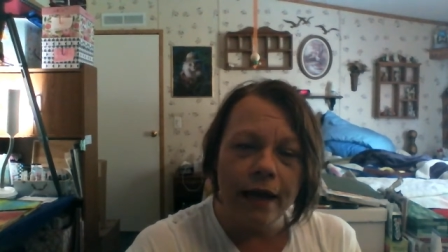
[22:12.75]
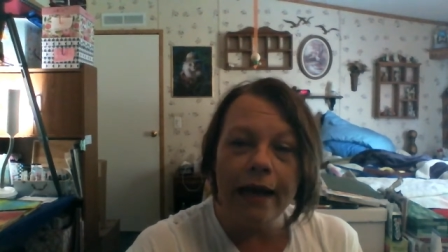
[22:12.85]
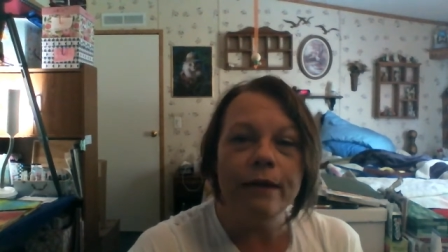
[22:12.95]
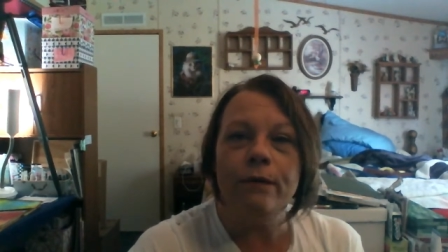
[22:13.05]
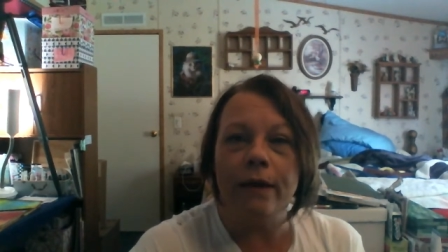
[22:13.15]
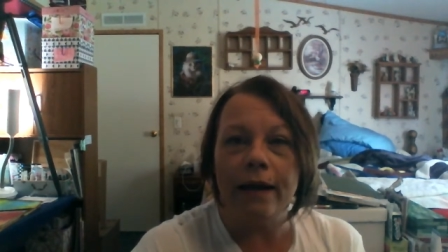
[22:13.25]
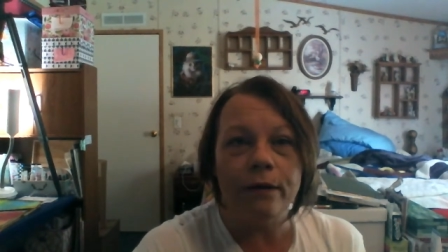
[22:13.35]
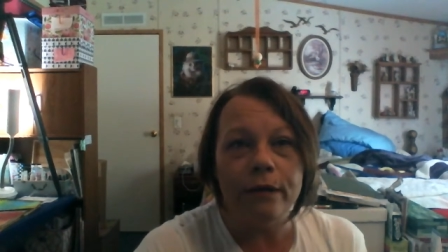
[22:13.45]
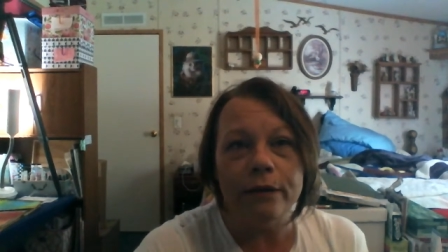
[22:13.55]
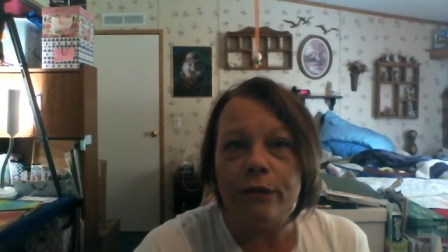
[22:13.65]
I don't I
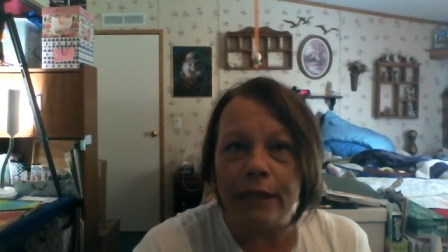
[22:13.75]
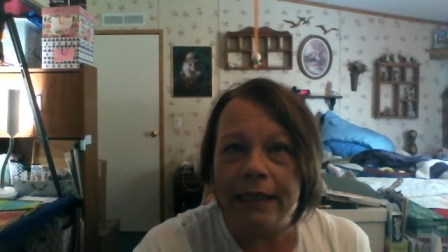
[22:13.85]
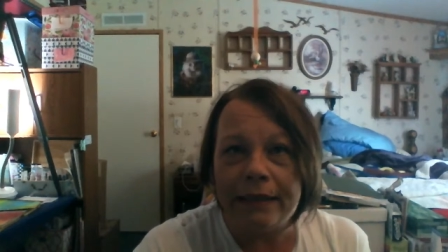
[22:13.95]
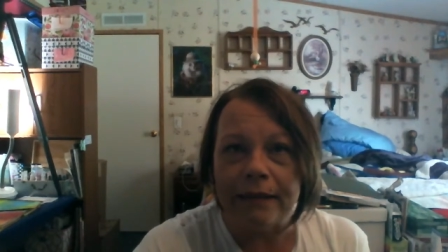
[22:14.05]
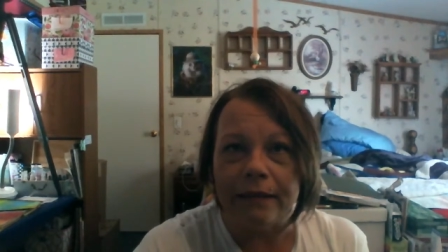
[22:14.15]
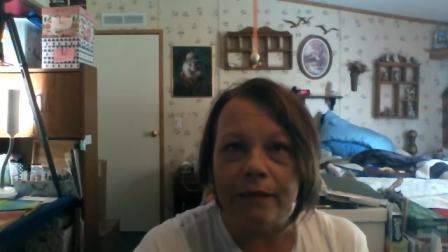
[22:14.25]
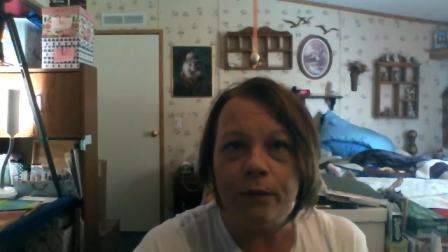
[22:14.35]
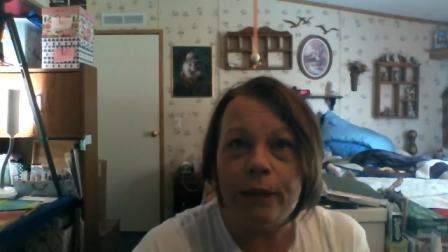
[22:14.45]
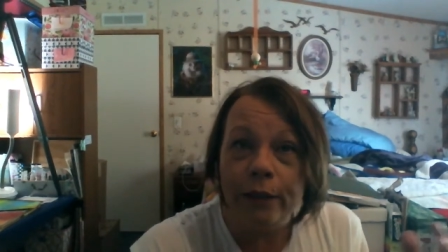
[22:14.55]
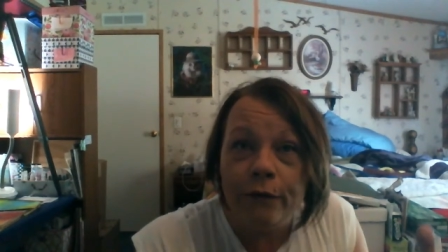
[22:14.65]
don't understand.
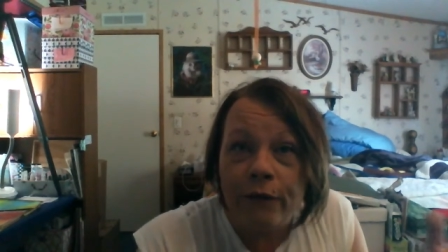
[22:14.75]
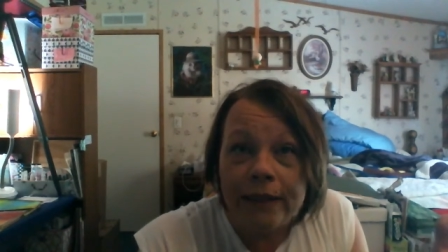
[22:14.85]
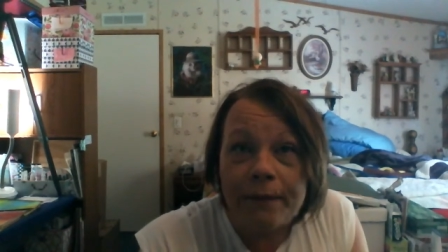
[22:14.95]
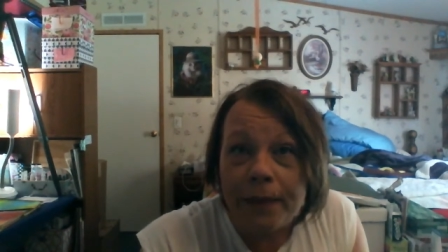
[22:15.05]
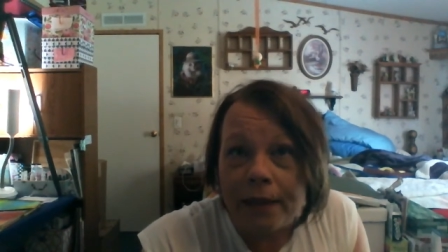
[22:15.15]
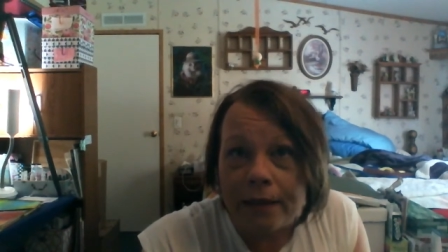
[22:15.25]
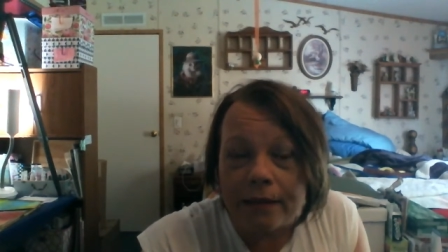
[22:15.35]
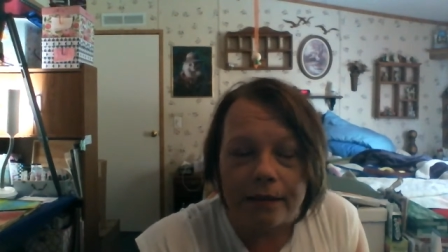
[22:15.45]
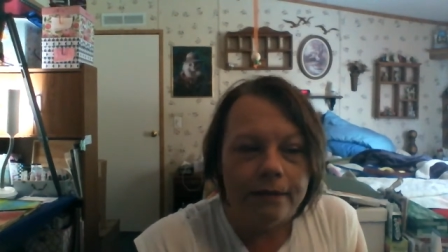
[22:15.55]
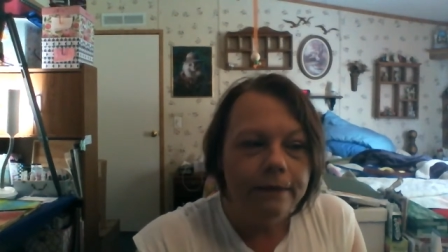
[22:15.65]
What do you feed the
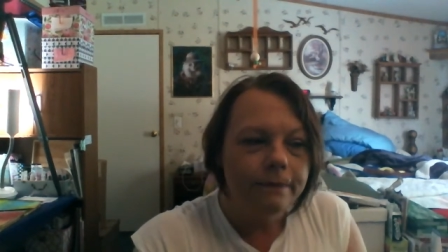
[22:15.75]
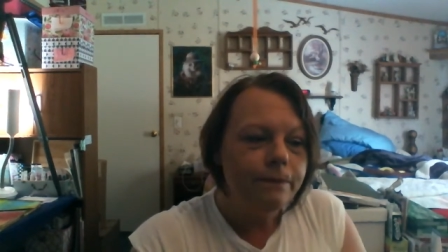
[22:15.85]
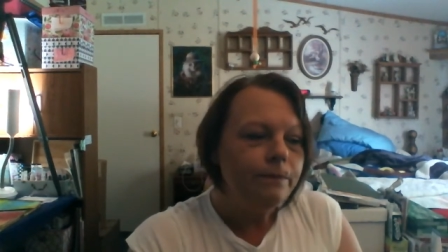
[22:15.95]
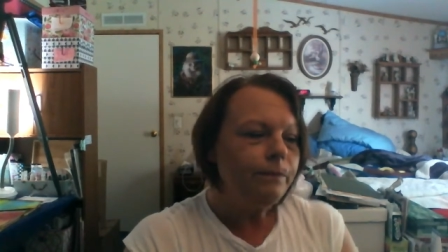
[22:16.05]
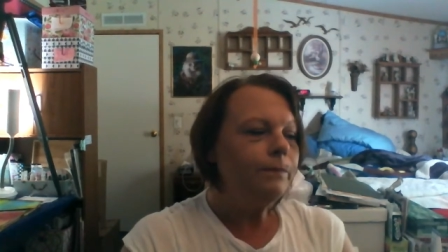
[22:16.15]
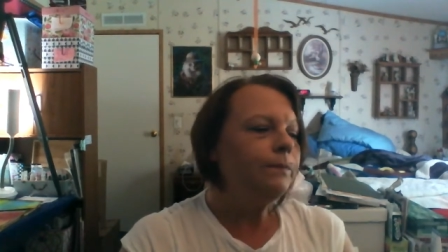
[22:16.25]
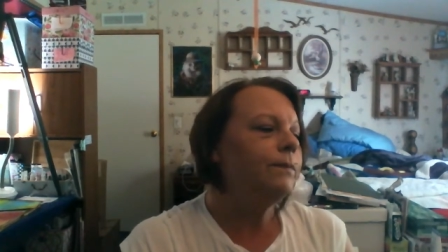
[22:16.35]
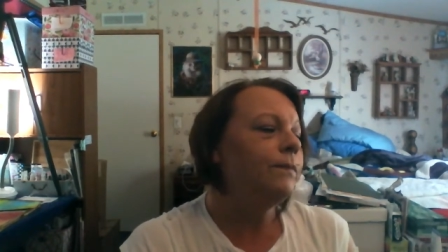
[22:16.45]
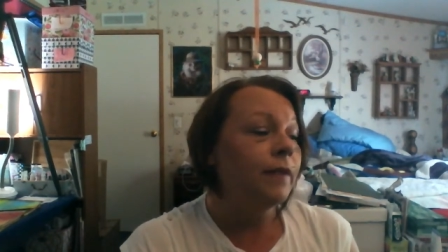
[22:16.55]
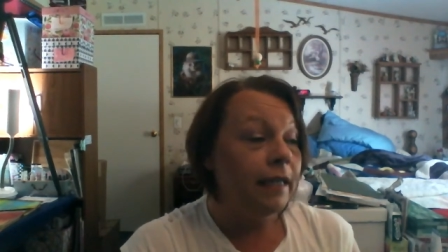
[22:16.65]
bugs?
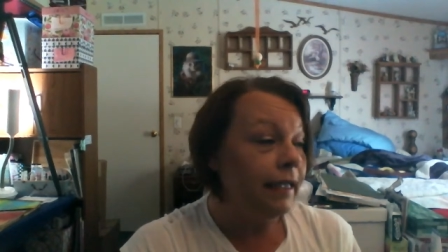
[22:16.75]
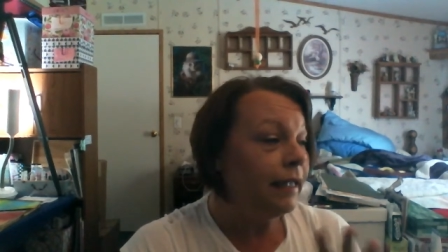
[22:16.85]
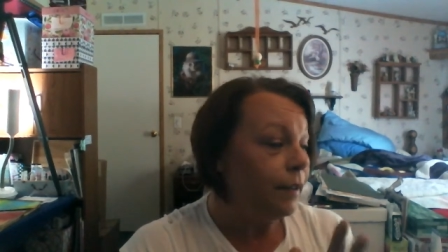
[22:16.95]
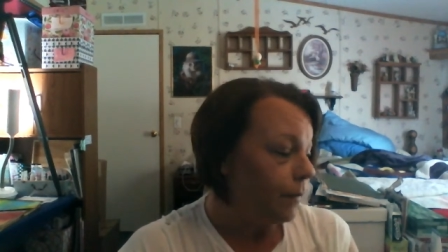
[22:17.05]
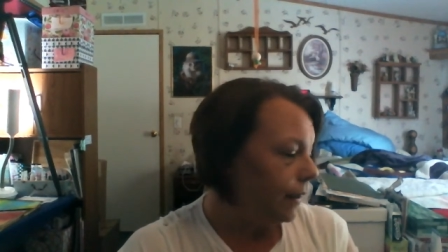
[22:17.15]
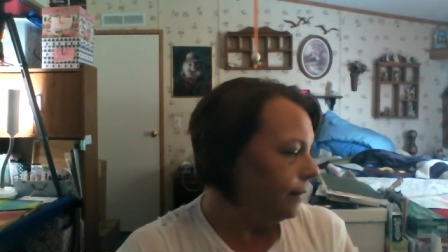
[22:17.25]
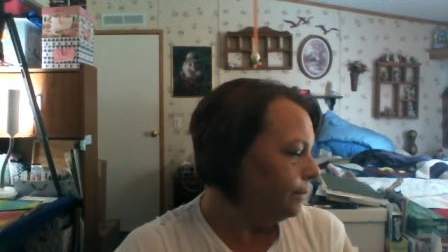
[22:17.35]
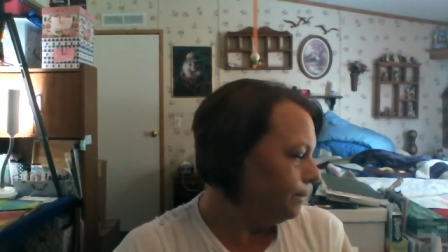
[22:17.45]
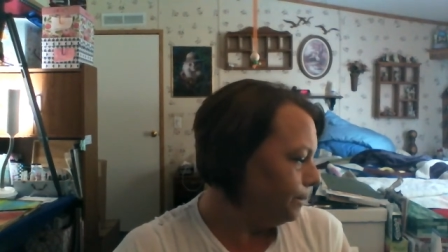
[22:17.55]
Anyway.